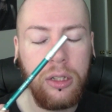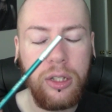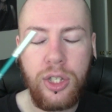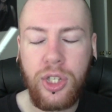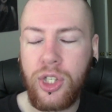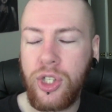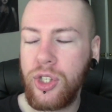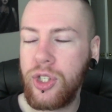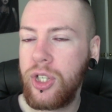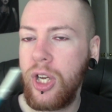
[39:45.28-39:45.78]

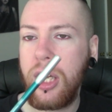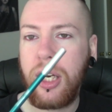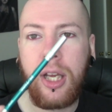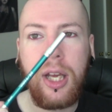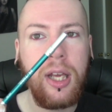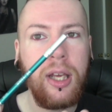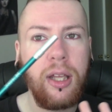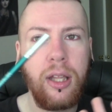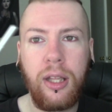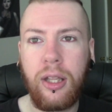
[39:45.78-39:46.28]

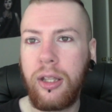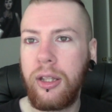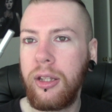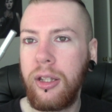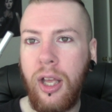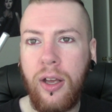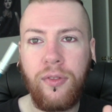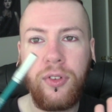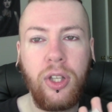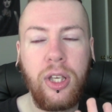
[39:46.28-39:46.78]
stunning,
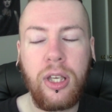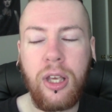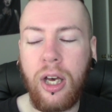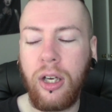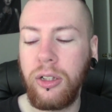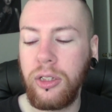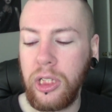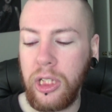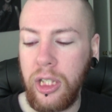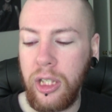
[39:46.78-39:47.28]
lovely
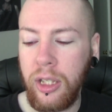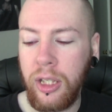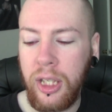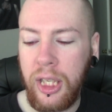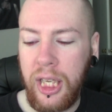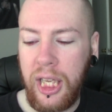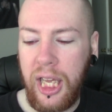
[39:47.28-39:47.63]
color.